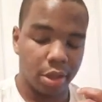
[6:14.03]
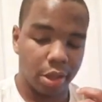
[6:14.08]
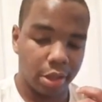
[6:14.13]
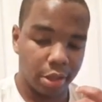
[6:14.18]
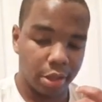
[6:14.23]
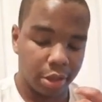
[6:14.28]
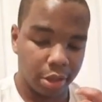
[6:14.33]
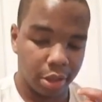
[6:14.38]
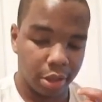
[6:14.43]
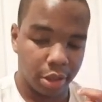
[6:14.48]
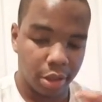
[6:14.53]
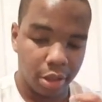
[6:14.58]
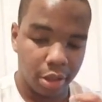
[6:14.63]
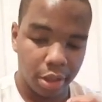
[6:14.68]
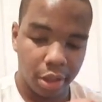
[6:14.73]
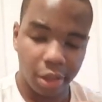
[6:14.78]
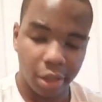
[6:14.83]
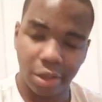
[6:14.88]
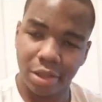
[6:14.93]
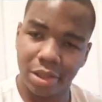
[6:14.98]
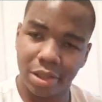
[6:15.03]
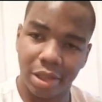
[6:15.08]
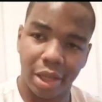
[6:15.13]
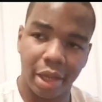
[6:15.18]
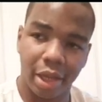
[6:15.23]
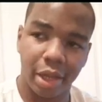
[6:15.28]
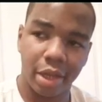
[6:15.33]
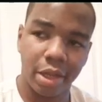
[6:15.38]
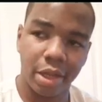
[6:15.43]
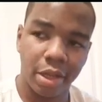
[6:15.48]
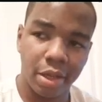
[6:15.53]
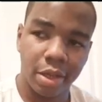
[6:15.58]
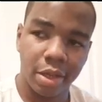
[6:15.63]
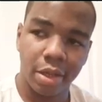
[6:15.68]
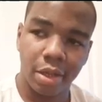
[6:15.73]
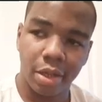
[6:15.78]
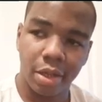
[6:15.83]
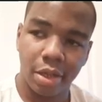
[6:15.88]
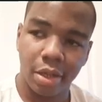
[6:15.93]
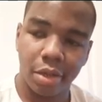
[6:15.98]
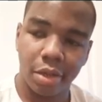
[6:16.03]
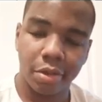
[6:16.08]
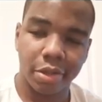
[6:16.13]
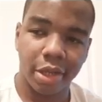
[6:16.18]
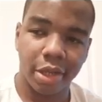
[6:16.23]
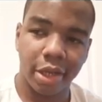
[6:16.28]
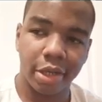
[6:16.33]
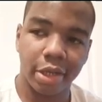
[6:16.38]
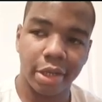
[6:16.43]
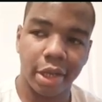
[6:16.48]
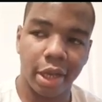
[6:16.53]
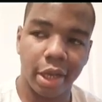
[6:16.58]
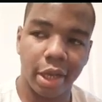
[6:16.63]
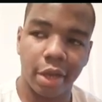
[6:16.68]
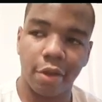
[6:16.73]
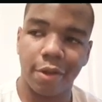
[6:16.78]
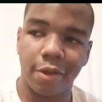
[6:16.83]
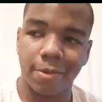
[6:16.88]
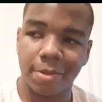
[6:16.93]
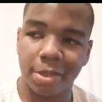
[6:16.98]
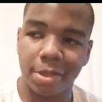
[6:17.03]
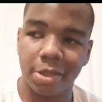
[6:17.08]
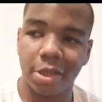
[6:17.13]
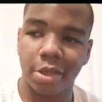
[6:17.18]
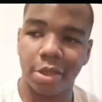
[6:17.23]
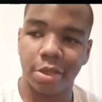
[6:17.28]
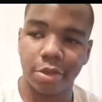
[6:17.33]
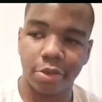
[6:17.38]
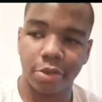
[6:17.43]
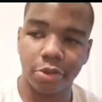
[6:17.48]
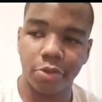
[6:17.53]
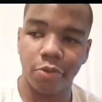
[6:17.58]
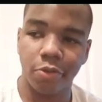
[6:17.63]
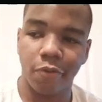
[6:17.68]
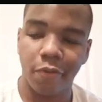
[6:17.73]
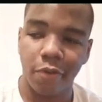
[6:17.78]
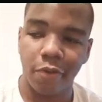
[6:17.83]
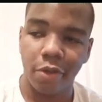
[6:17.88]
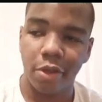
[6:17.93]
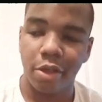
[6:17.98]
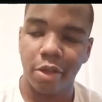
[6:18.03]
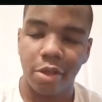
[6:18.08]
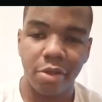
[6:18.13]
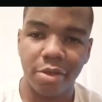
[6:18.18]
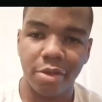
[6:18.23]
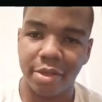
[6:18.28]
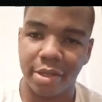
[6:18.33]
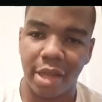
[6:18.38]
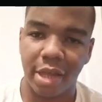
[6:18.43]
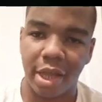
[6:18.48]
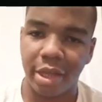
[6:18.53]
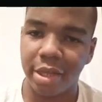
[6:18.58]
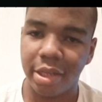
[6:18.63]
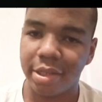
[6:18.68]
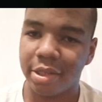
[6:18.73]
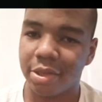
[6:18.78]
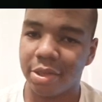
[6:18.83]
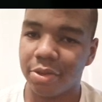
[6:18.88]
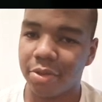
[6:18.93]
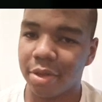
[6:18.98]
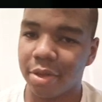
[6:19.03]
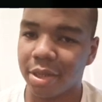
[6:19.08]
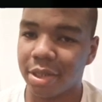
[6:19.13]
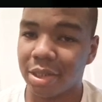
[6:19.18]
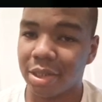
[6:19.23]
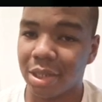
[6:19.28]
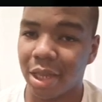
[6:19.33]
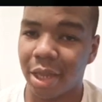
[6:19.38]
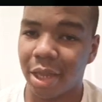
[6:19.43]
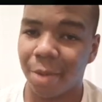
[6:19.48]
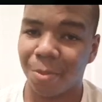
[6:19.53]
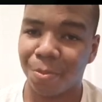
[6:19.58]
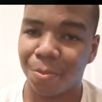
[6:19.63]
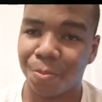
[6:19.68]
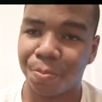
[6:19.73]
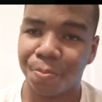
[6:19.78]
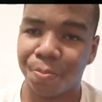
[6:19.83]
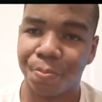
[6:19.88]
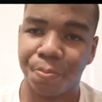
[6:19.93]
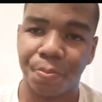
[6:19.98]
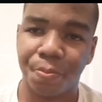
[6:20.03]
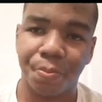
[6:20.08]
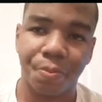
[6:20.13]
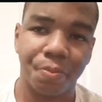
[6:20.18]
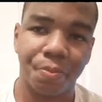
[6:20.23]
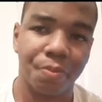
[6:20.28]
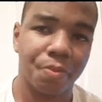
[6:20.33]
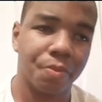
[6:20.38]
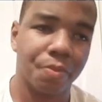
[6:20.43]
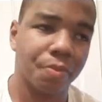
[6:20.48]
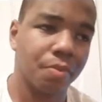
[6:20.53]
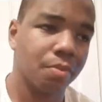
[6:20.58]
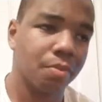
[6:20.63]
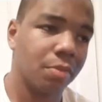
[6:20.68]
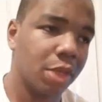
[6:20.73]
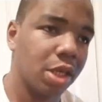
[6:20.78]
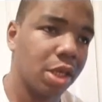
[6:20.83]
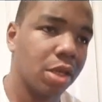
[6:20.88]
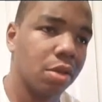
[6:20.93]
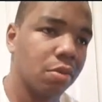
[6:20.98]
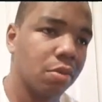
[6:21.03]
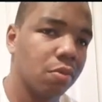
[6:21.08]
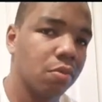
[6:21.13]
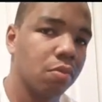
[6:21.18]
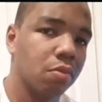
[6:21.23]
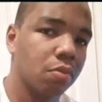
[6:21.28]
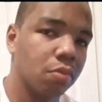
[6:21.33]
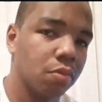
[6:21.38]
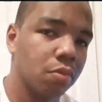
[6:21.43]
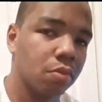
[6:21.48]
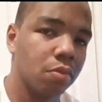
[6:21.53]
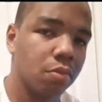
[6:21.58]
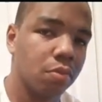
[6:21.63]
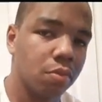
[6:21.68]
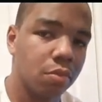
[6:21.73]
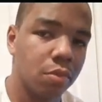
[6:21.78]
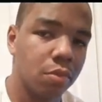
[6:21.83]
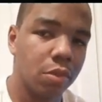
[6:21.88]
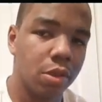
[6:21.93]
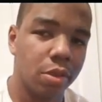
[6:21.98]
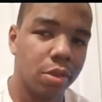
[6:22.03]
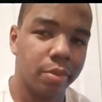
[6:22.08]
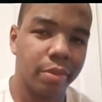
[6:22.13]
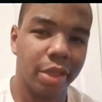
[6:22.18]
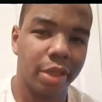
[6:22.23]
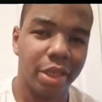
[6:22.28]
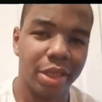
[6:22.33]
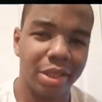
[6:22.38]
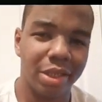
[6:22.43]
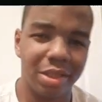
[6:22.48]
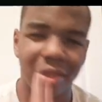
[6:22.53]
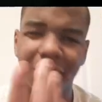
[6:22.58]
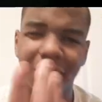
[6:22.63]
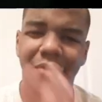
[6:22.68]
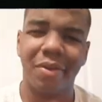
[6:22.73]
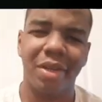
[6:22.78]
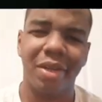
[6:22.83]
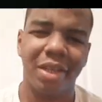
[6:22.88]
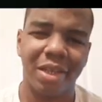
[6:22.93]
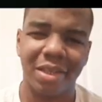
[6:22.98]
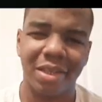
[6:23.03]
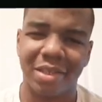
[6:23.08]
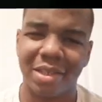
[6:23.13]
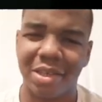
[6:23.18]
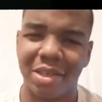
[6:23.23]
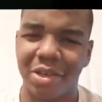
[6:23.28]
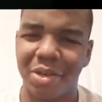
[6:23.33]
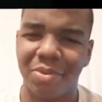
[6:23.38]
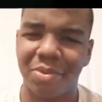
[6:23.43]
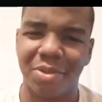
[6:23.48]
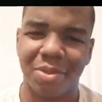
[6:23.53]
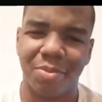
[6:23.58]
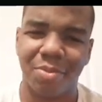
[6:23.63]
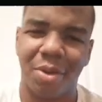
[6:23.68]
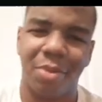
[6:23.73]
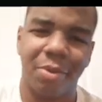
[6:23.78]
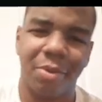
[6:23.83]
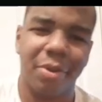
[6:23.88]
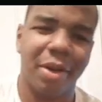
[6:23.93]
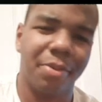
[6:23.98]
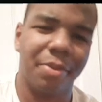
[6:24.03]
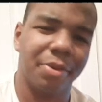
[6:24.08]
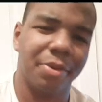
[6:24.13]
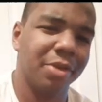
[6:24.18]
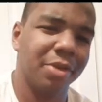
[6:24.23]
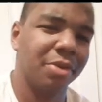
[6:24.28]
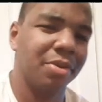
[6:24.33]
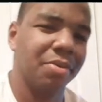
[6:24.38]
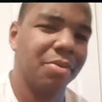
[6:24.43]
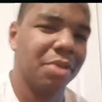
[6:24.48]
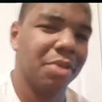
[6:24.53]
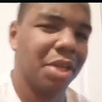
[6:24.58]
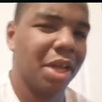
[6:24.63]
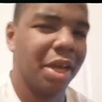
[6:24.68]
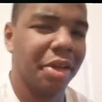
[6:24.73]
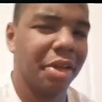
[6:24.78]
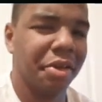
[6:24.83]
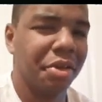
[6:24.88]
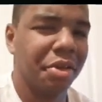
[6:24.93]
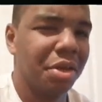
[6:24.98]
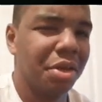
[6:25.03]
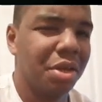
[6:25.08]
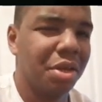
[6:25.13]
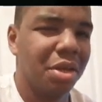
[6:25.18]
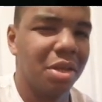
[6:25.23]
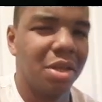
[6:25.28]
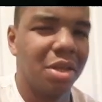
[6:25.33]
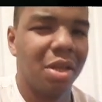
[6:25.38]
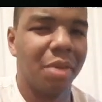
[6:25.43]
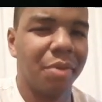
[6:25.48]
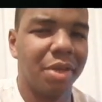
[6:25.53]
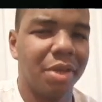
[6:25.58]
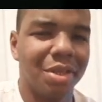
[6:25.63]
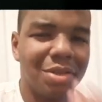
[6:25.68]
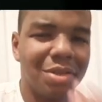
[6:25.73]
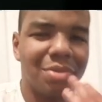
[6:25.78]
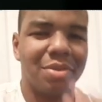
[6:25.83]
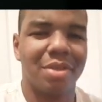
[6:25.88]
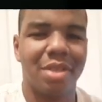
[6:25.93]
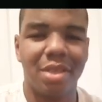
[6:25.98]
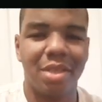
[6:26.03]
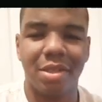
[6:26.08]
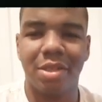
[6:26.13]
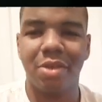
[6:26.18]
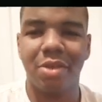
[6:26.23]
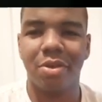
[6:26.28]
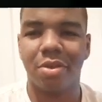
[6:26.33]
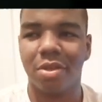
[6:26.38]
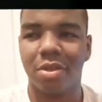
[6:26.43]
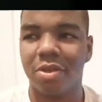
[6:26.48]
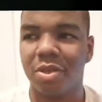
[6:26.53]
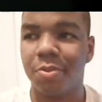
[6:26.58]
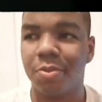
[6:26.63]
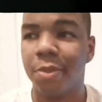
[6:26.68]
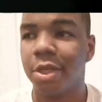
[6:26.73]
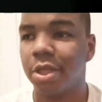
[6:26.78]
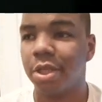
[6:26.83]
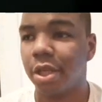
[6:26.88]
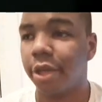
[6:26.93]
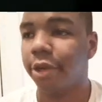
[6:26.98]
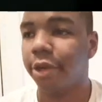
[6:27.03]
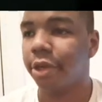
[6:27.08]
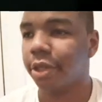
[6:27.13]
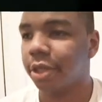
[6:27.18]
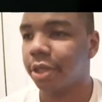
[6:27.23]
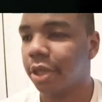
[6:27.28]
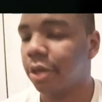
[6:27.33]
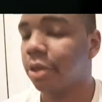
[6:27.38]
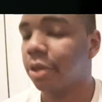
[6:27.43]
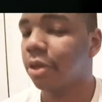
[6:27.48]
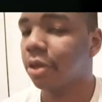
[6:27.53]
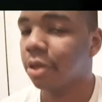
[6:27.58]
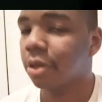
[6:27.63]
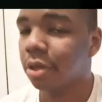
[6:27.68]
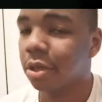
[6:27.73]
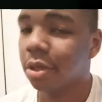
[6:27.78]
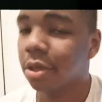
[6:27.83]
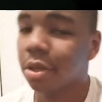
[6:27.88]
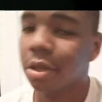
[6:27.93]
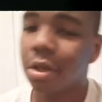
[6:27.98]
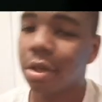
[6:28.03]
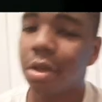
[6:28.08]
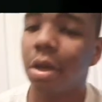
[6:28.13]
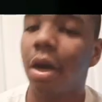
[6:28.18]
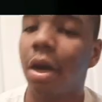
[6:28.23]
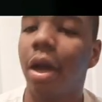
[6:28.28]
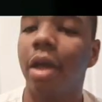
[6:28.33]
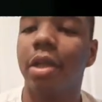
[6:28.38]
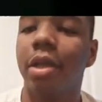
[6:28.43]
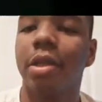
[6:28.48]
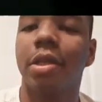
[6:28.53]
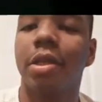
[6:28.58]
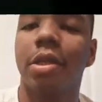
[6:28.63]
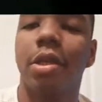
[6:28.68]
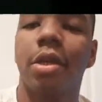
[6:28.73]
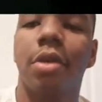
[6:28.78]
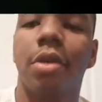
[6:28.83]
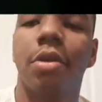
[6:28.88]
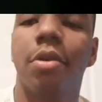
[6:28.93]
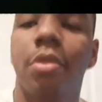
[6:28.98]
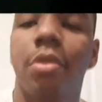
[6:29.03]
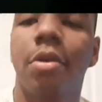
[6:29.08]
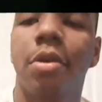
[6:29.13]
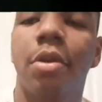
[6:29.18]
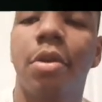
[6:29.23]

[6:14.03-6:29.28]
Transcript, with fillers: and uh, and it's like, it's like, dang, Offset telling the truth. You just gotta listen to it, cause like, yeah. But I guess you can really consider him as a mumble rapper too. But like, I mean, he's he still can spit lyrics though. All right, let's continue